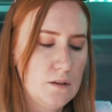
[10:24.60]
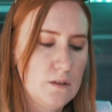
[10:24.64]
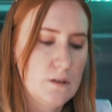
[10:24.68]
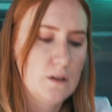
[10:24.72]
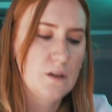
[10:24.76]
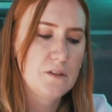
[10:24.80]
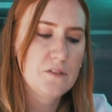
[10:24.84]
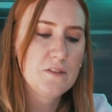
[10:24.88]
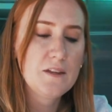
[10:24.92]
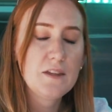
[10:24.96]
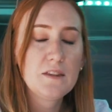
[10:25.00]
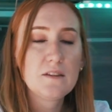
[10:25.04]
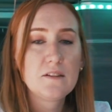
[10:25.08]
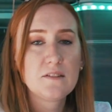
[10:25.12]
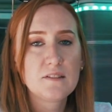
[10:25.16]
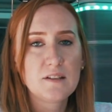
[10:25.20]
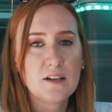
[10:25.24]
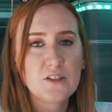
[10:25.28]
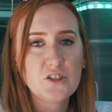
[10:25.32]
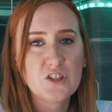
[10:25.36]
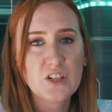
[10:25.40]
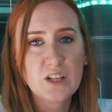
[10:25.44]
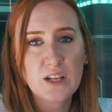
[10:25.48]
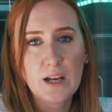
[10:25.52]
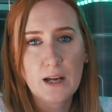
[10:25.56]
I think this
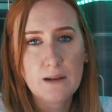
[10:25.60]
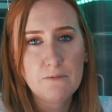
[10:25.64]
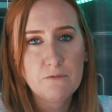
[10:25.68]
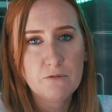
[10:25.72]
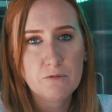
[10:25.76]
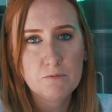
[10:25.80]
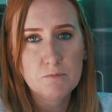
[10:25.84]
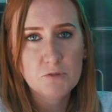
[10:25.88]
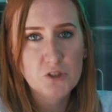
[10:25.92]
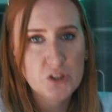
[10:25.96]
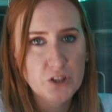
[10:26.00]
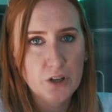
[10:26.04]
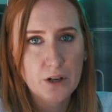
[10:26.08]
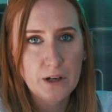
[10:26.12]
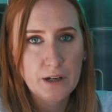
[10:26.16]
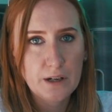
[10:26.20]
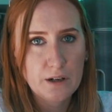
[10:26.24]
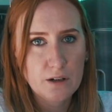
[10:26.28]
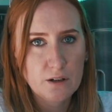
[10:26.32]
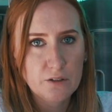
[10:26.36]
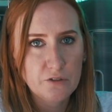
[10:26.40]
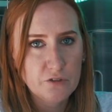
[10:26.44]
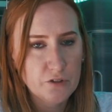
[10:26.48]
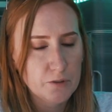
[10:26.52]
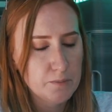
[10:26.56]
actually came from China
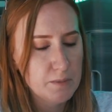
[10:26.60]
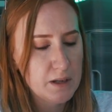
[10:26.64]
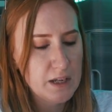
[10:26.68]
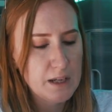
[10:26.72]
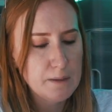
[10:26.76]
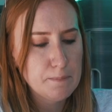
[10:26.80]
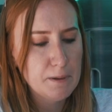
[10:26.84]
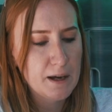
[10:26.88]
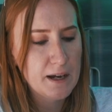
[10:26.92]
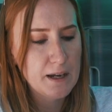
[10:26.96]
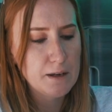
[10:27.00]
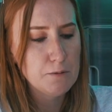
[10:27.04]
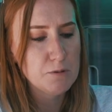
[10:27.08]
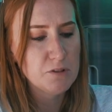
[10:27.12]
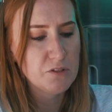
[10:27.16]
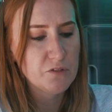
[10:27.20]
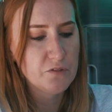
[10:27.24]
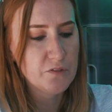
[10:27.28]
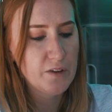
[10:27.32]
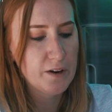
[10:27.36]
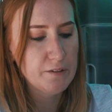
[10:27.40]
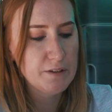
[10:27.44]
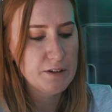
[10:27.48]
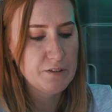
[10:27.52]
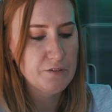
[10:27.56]
and from eBay. It was
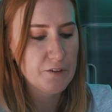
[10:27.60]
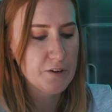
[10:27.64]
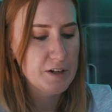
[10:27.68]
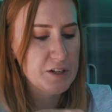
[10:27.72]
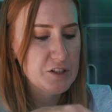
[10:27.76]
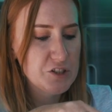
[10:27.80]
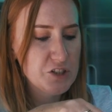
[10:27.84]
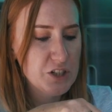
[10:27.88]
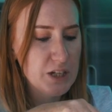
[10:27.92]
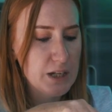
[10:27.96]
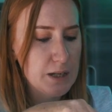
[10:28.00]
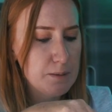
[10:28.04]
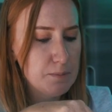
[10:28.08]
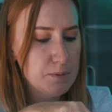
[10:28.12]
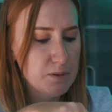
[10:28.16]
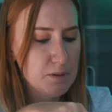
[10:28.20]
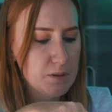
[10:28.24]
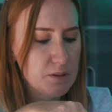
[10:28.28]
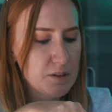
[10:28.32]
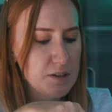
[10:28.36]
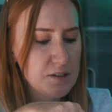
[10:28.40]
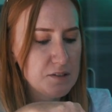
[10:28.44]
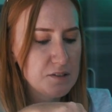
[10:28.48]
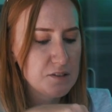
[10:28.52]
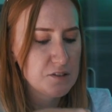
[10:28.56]
very, very cheap,
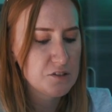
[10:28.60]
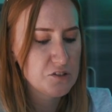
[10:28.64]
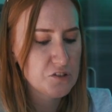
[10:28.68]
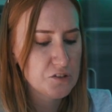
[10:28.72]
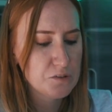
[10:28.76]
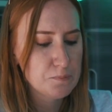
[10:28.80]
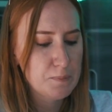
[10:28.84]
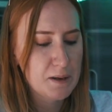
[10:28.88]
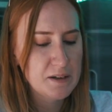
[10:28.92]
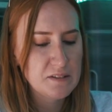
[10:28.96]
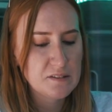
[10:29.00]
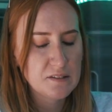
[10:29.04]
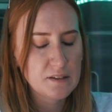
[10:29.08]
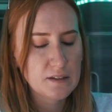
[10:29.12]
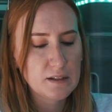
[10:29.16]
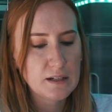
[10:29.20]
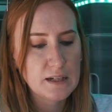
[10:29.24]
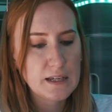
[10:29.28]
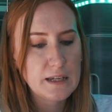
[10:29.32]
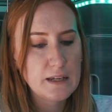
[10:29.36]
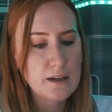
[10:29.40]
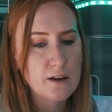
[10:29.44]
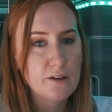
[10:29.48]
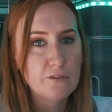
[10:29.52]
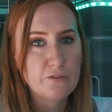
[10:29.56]
and this is just
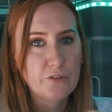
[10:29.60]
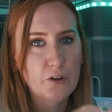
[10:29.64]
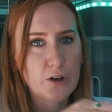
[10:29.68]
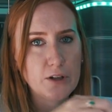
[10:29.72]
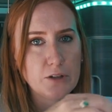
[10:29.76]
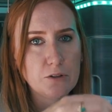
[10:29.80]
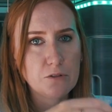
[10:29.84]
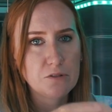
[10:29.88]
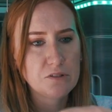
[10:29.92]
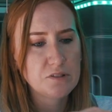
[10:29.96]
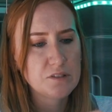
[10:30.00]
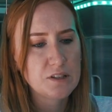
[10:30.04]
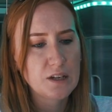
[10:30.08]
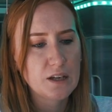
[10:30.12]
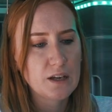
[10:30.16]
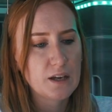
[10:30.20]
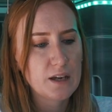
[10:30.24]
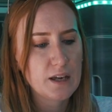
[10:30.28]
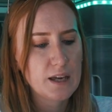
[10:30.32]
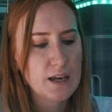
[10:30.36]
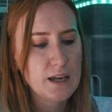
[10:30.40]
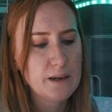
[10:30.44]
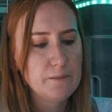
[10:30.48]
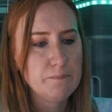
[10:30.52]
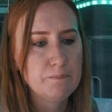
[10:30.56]
basically a vinyl sticker
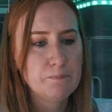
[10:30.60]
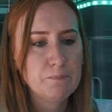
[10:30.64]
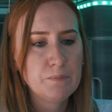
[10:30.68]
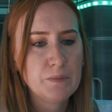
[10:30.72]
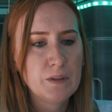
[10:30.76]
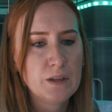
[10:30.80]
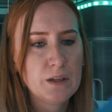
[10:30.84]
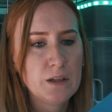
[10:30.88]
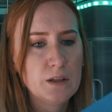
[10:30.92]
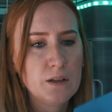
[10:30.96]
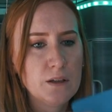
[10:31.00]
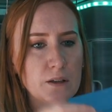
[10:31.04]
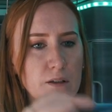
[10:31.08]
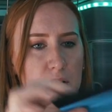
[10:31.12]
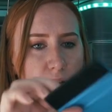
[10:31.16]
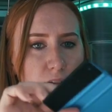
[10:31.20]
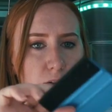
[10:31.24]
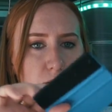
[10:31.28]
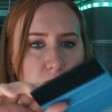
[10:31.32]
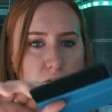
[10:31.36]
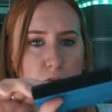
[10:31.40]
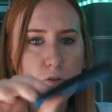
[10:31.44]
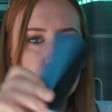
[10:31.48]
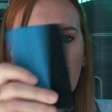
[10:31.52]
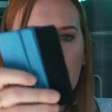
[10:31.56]
kit. So
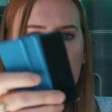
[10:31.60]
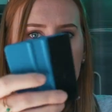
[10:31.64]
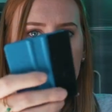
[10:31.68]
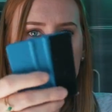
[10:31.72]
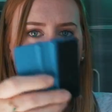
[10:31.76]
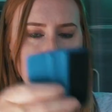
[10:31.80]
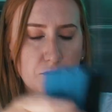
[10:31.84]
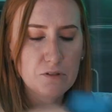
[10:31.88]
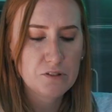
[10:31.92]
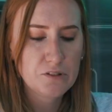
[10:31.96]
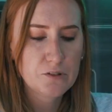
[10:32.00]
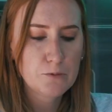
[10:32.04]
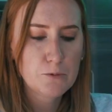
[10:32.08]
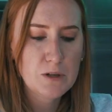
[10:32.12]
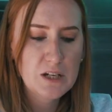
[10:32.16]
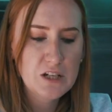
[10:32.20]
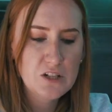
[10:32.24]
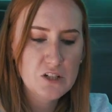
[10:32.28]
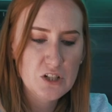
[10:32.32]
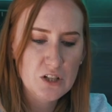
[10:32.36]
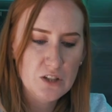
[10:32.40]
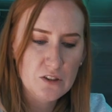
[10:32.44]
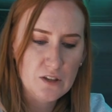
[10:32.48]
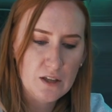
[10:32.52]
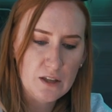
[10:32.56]
it's got like a little
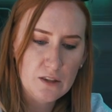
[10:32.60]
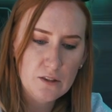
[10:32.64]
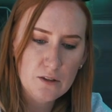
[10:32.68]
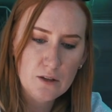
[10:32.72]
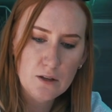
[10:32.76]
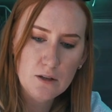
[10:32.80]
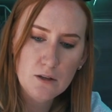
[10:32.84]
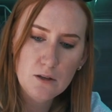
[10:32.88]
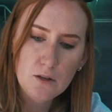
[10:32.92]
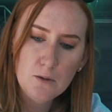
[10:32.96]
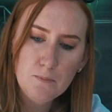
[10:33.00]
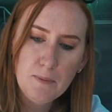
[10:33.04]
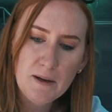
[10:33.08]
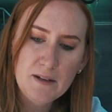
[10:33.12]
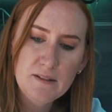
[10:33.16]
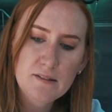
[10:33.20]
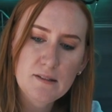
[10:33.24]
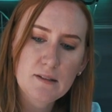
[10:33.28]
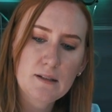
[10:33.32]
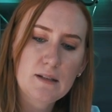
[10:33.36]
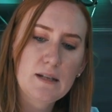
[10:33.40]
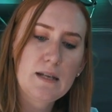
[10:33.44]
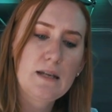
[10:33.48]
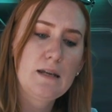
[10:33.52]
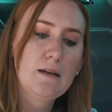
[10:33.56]
squeegee thing that you
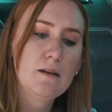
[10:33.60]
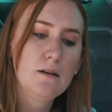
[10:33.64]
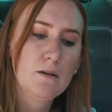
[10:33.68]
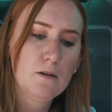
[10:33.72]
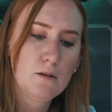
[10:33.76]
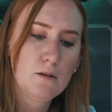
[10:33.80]
basically